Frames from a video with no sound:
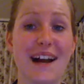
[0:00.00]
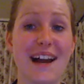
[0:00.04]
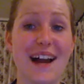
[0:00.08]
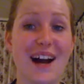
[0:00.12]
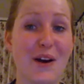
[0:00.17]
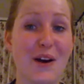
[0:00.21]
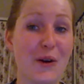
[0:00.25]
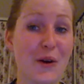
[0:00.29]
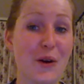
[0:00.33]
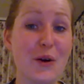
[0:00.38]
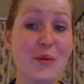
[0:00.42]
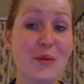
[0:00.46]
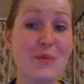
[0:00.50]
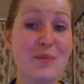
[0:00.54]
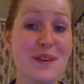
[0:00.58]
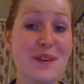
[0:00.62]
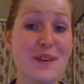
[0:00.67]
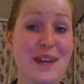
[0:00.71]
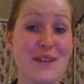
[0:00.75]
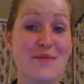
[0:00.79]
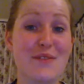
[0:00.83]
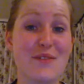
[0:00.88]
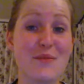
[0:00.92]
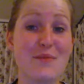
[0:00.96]
by how
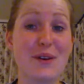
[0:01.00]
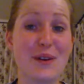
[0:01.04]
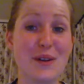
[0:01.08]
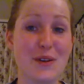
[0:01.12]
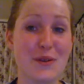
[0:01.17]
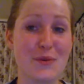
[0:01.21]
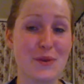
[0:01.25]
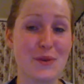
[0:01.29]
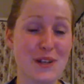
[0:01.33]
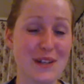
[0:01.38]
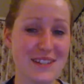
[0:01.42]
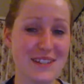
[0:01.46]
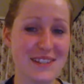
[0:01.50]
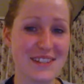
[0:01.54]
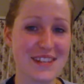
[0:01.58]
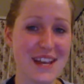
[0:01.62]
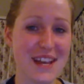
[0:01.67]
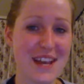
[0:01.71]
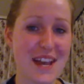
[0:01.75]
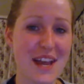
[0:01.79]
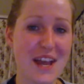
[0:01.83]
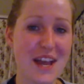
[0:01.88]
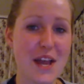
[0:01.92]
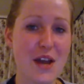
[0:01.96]
open everybody was
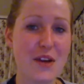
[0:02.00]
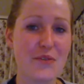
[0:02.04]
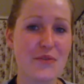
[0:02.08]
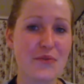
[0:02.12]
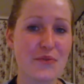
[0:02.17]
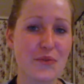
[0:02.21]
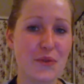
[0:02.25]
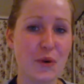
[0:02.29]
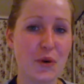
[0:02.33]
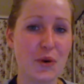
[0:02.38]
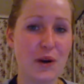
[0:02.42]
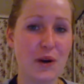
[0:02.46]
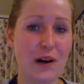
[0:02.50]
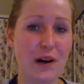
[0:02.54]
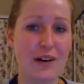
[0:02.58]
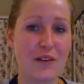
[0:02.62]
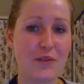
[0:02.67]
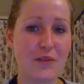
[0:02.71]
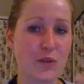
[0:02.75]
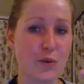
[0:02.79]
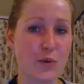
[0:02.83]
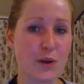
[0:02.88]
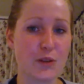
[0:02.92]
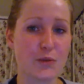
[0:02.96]
for
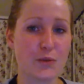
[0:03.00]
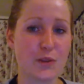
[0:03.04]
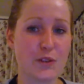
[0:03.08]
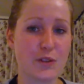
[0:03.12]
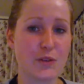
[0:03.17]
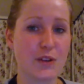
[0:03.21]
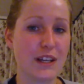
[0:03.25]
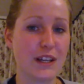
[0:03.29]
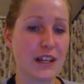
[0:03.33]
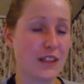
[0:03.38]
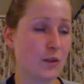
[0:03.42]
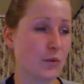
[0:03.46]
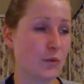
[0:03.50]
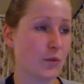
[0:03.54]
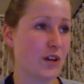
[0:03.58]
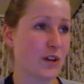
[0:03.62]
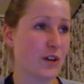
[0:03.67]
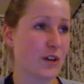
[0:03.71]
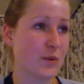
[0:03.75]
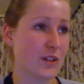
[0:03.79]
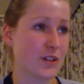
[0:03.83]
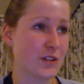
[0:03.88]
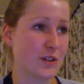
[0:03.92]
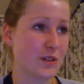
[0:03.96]
what we're doing and the
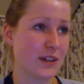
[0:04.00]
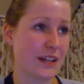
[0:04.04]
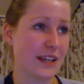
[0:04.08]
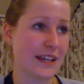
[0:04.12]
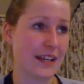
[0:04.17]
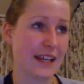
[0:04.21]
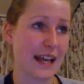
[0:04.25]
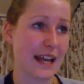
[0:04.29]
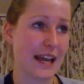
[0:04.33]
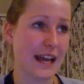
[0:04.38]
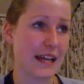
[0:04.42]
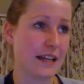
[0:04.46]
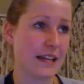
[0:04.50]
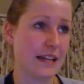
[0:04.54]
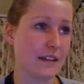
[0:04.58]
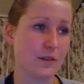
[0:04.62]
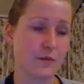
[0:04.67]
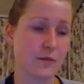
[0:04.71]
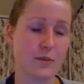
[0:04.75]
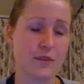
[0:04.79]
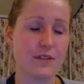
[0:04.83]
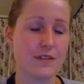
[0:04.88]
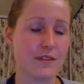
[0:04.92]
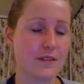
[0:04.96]
work we're doing, and
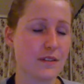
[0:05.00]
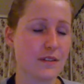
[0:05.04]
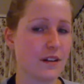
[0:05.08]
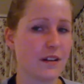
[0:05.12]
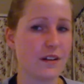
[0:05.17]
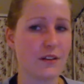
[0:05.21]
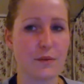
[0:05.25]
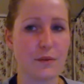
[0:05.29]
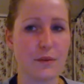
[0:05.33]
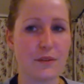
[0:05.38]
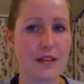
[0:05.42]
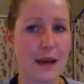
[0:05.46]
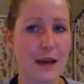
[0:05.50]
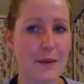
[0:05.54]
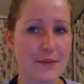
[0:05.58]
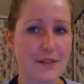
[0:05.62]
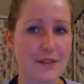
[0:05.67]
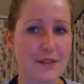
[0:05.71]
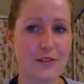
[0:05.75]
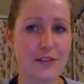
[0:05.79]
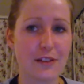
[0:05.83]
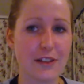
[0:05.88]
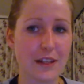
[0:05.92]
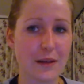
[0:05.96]
it was
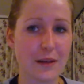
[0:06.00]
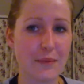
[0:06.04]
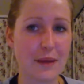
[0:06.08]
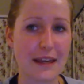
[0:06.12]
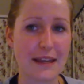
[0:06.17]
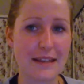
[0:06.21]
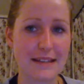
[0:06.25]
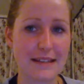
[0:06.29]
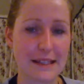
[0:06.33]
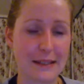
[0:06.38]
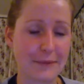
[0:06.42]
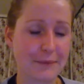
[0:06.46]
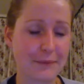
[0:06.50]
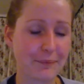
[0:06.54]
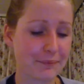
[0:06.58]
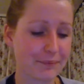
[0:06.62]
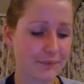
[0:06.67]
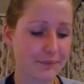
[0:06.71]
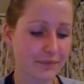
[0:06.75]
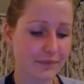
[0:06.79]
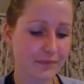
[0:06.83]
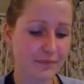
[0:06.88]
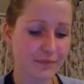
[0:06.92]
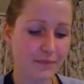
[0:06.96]
absolutely amazing.
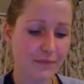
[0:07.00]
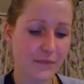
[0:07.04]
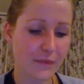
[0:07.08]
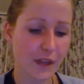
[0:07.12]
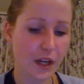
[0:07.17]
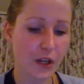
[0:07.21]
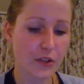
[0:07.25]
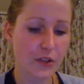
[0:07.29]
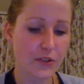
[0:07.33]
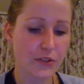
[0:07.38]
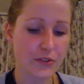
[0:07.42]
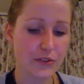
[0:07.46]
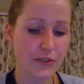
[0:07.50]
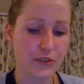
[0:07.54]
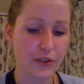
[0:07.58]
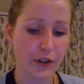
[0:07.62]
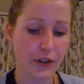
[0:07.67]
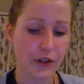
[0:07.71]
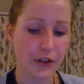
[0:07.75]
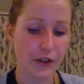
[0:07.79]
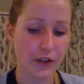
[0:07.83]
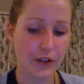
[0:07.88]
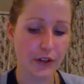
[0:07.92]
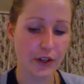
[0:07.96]

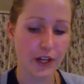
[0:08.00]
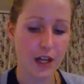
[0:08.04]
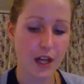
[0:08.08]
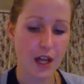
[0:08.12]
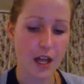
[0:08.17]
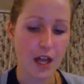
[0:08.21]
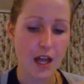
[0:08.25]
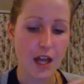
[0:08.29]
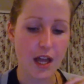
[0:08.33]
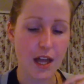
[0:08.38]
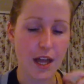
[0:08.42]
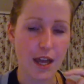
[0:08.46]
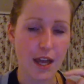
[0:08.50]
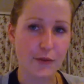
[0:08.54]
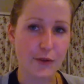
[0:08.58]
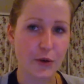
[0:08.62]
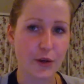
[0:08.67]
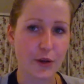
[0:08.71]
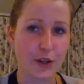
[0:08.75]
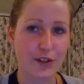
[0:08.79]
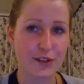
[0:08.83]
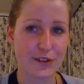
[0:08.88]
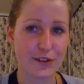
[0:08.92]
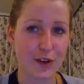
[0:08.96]
So if
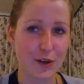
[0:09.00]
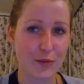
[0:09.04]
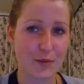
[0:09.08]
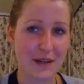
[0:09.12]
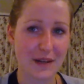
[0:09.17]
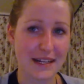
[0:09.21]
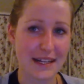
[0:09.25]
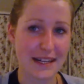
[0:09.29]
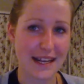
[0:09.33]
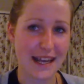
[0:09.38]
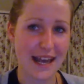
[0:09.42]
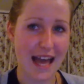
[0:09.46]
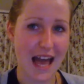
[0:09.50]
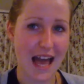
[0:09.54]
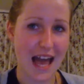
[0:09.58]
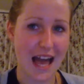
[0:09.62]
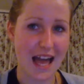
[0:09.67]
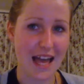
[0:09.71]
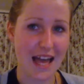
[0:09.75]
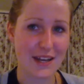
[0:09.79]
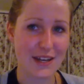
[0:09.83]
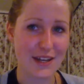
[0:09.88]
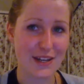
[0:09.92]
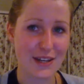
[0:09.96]
you're in Germany,
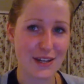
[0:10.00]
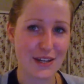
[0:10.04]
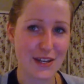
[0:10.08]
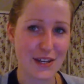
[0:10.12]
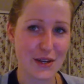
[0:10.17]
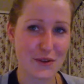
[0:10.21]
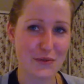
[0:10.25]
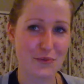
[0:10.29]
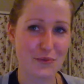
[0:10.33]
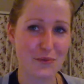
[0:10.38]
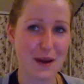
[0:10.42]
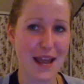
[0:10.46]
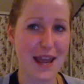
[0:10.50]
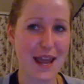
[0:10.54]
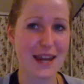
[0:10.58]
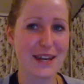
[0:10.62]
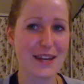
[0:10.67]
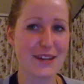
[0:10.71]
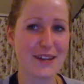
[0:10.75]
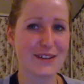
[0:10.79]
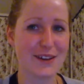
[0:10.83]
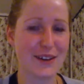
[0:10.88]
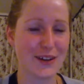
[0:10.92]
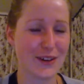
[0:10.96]
and if by
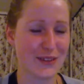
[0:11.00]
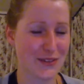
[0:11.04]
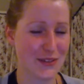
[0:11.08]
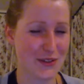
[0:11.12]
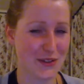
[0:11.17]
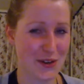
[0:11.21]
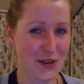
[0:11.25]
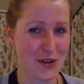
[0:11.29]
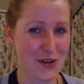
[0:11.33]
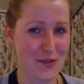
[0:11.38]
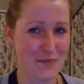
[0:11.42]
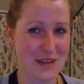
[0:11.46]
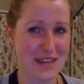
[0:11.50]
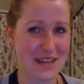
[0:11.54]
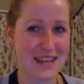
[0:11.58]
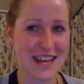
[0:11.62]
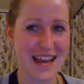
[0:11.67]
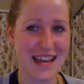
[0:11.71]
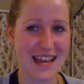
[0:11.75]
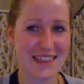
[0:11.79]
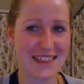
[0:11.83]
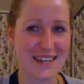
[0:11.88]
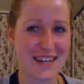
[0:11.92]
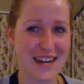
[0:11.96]
any chance you're going to be
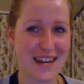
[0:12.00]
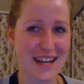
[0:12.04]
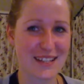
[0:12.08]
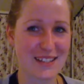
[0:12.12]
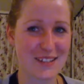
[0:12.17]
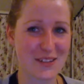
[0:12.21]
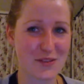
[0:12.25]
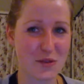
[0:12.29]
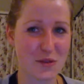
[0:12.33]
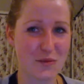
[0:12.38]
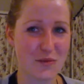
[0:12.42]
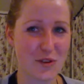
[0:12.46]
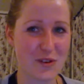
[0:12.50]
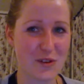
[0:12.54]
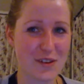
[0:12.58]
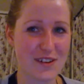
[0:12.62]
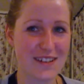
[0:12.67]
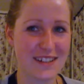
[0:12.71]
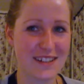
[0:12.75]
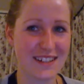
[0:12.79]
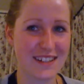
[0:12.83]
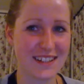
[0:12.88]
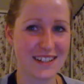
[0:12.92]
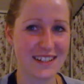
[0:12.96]
at the next
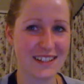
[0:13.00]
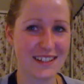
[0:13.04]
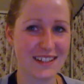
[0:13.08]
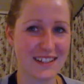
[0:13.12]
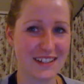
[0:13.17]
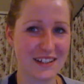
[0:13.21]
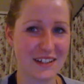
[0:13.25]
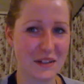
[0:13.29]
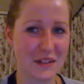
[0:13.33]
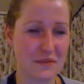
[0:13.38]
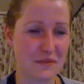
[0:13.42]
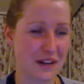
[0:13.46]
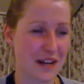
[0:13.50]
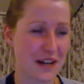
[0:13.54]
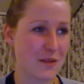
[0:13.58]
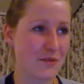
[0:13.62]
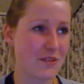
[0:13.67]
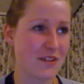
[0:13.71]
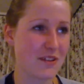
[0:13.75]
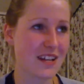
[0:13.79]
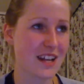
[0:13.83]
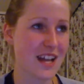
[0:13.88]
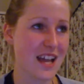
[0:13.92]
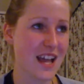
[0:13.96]
Revolution in
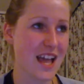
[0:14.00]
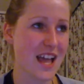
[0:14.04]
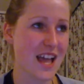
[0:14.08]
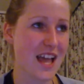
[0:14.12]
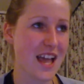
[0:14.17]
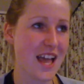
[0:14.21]
Freiburg,